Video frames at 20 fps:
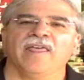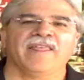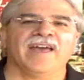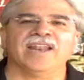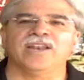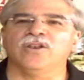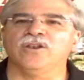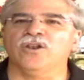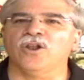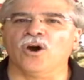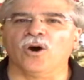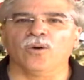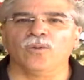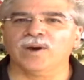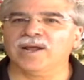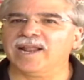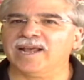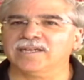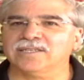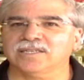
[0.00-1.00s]
that no
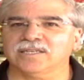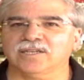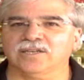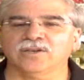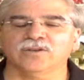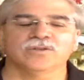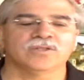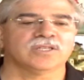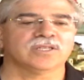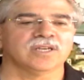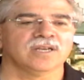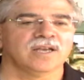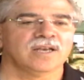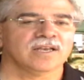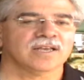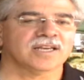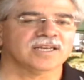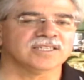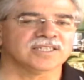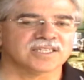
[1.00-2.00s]
one executes
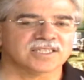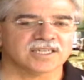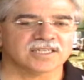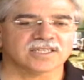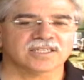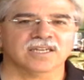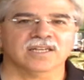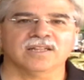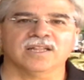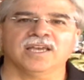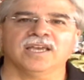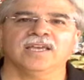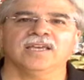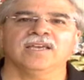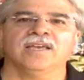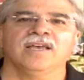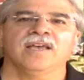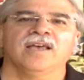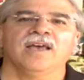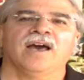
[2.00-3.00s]

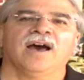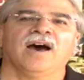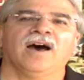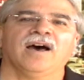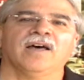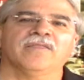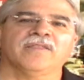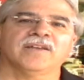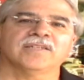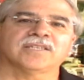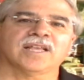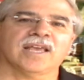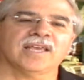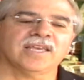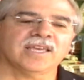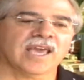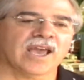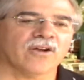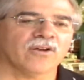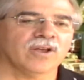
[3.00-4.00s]
consistently. Things like
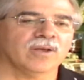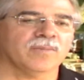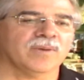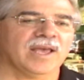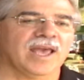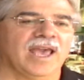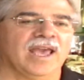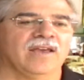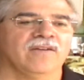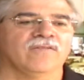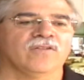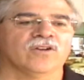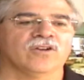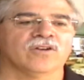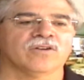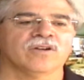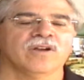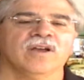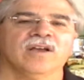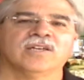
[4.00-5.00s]
caring
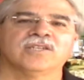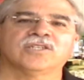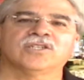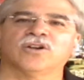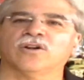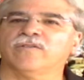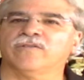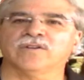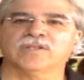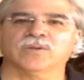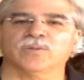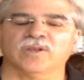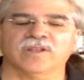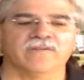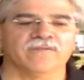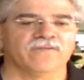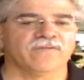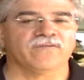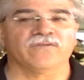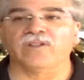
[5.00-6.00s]
behavior, service
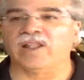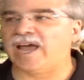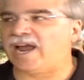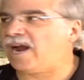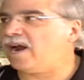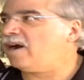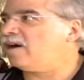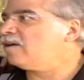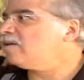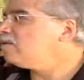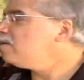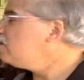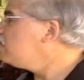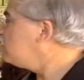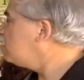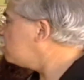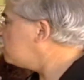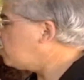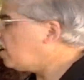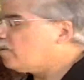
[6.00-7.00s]
with a flair,
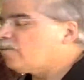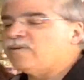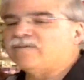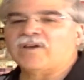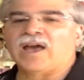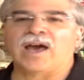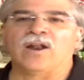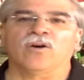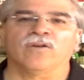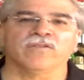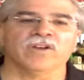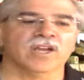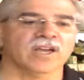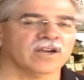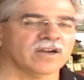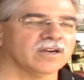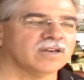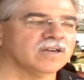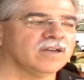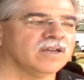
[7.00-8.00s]
like we've got over
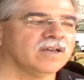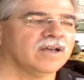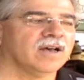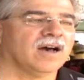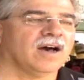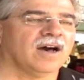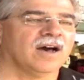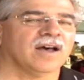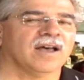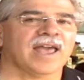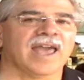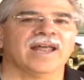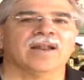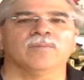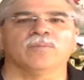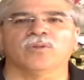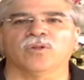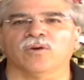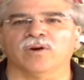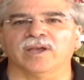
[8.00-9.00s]
here,
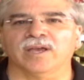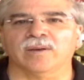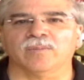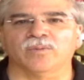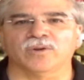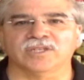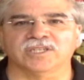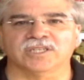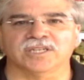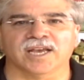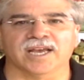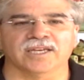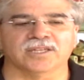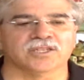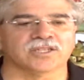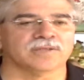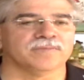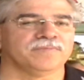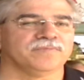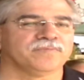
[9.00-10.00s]
and employee
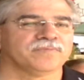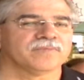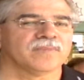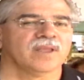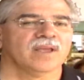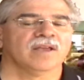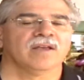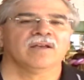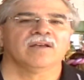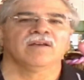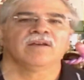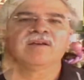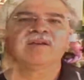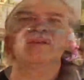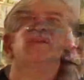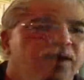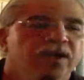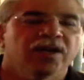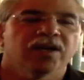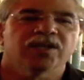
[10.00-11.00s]
appreciation.
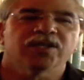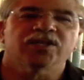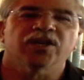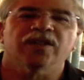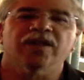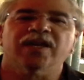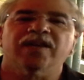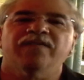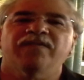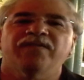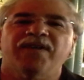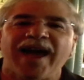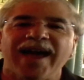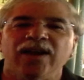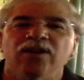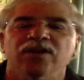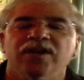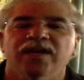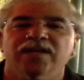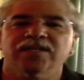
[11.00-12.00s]
So the
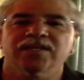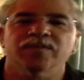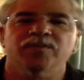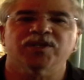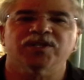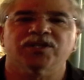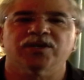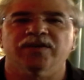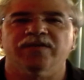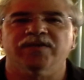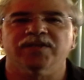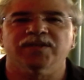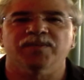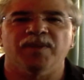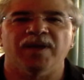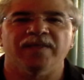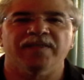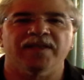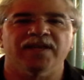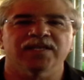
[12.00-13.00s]
final customer service
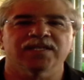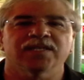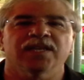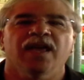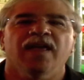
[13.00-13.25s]
myth is